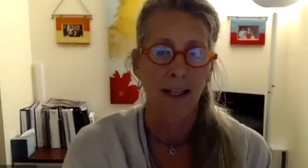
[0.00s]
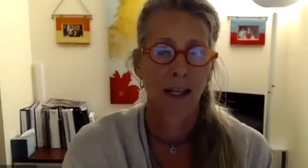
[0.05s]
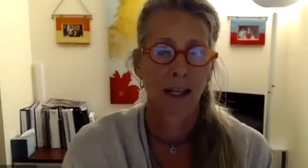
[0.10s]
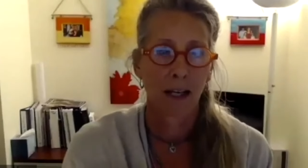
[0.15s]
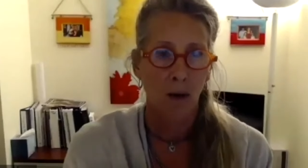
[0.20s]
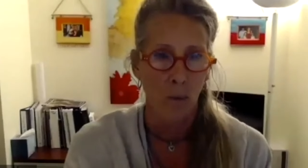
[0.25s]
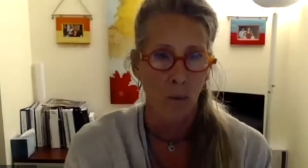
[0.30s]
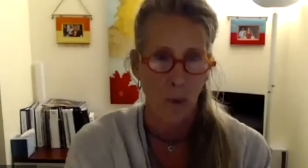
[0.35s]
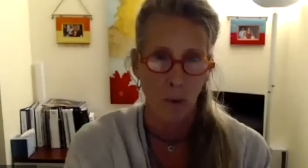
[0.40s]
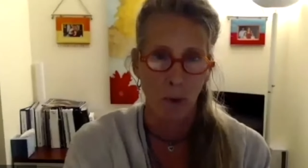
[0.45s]

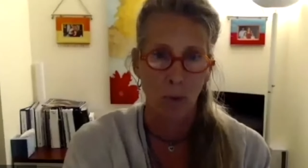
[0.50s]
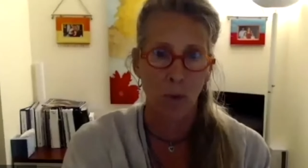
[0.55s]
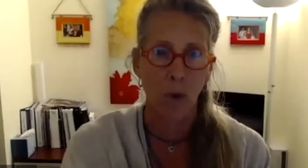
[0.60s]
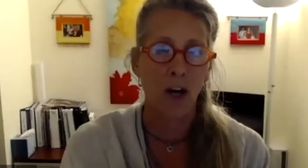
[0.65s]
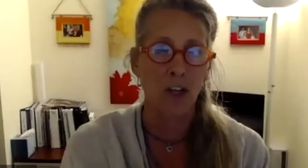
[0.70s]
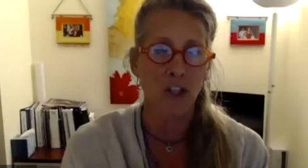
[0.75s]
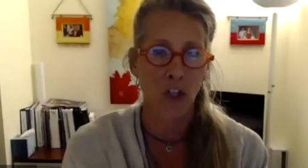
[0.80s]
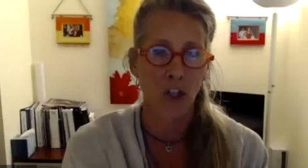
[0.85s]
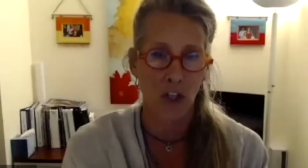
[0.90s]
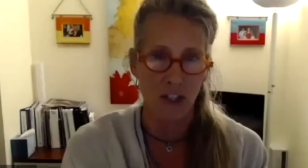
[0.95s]
when we
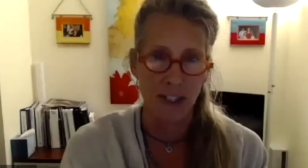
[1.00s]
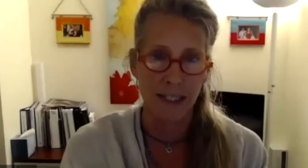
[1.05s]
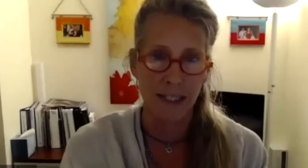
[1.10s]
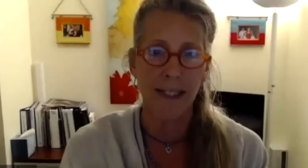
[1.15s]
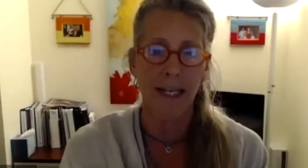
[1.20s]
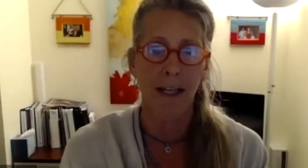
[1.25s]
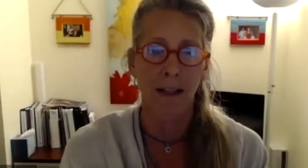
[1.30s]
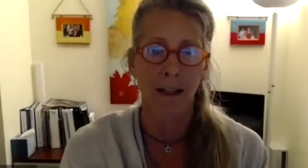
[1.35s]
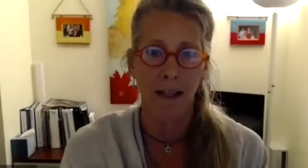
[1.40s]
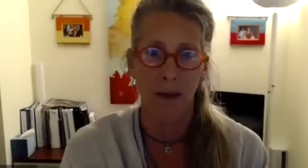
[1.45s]
wash our
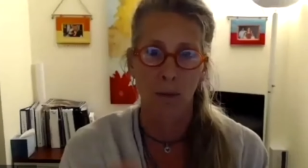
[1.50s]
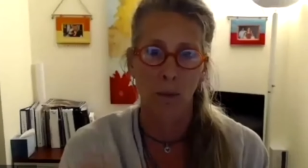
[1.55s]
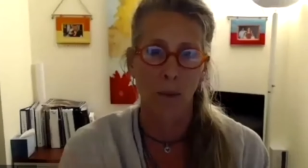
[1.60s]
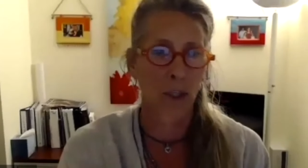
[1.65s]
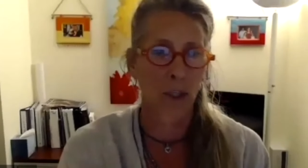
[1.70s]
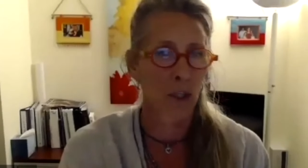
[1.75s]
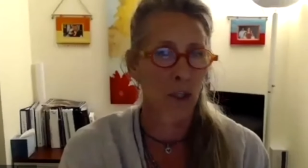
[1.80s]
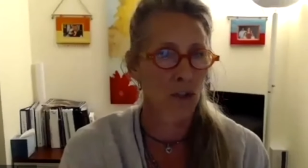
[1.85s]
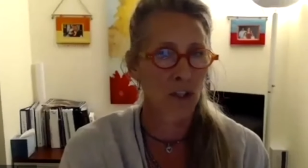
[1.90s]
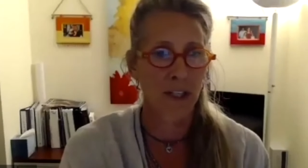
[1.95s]
skillet, we're
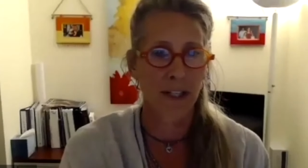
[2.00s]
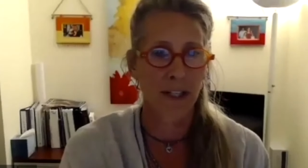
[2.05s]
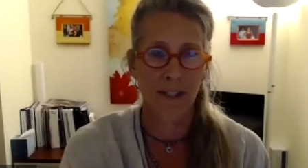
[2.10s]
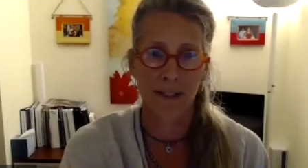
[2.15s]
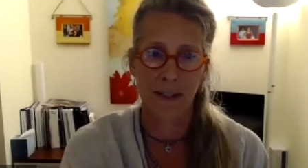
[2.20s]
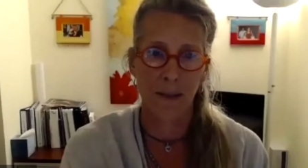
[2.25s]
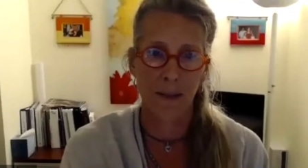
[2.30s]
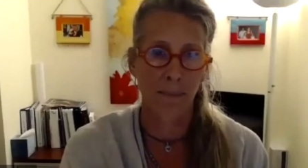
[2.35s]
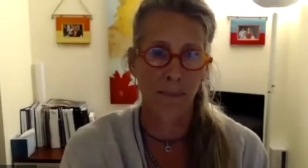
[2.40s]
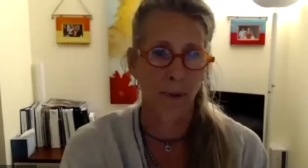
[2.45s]
using
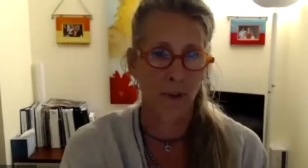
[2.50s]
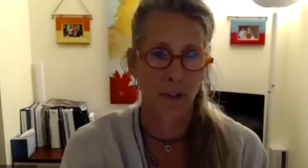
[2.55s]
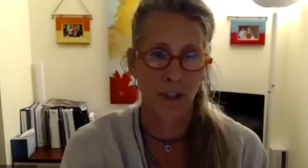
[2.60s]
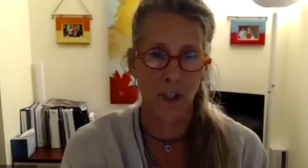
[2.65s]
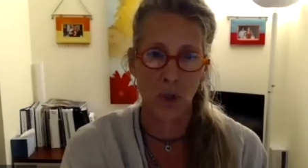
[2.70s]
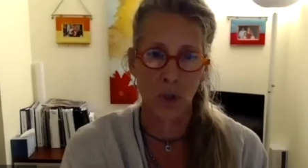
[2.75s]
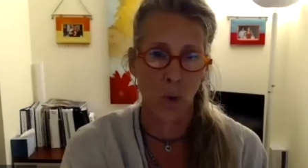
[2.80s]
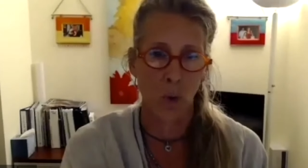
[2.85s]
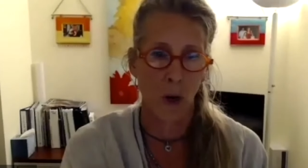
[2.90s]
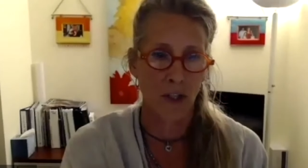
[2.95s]
simple
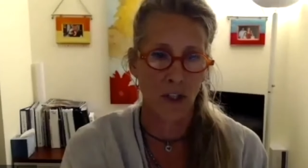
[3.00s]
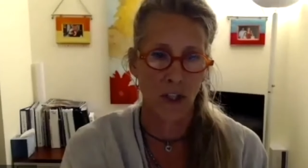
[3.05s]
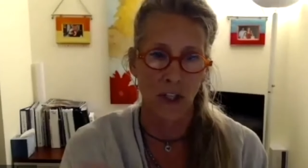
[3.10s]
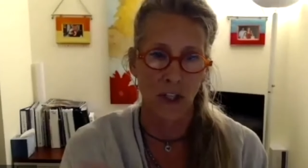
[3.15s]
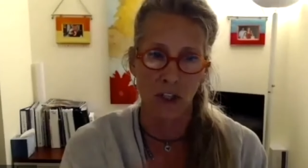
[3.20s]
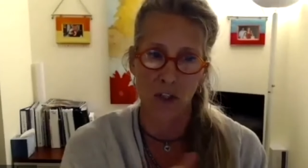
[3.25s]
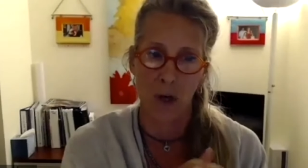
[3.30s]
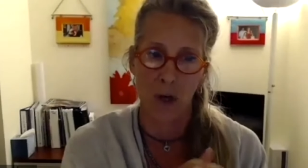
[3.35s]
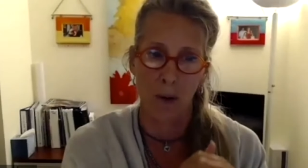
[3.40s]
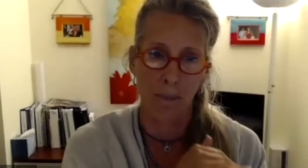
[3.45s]
dishwashing
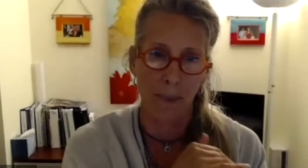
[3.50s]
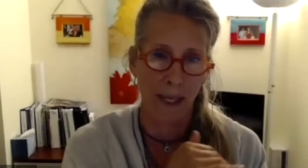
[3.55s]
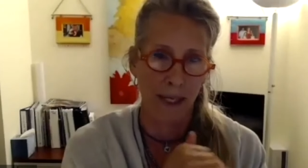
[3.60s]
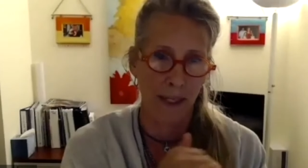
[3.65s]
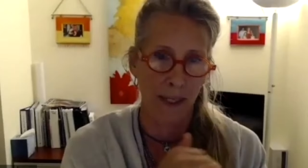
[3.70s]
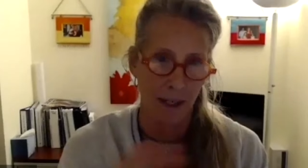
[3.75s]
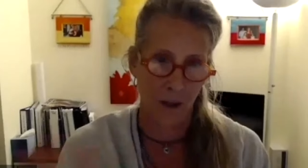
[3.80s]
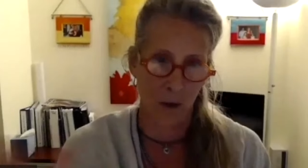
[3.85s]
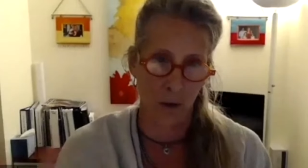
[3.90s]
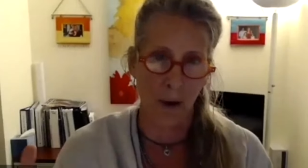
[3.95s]
soap, and
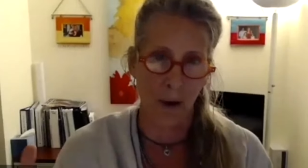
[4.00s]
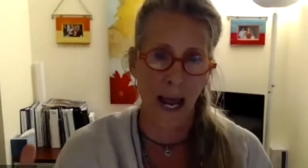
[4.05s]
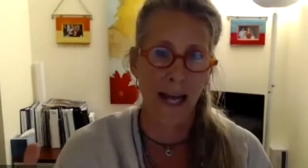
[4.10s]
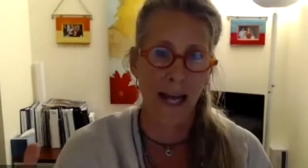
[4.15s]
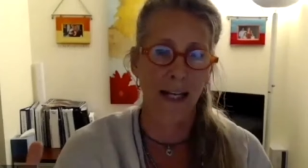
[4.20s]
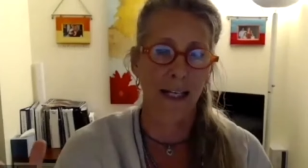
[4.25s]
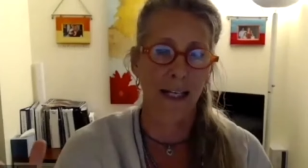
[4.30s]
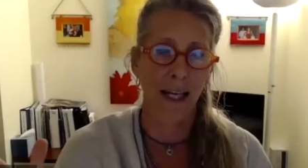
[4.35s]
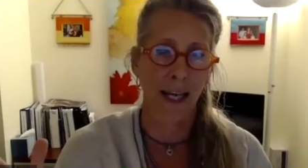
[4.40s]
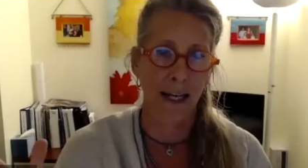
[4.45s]
it
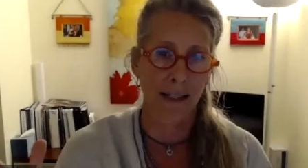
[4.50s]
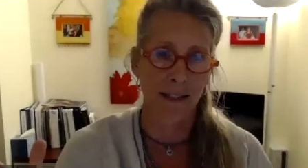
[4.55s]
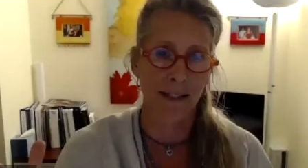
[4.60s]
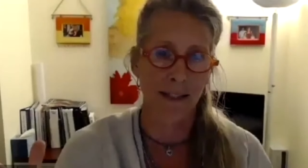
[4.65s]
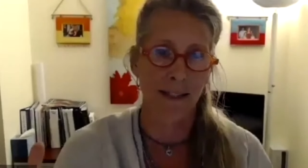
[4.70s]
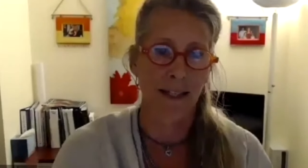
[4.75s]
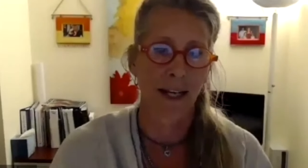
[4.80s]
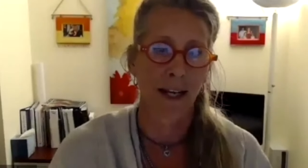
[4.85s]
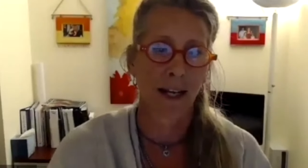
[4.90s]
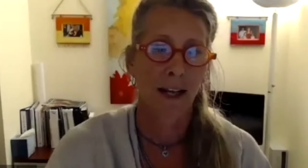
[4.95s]

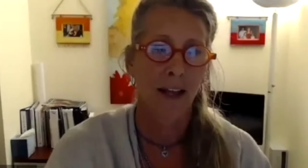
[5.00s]
eradicates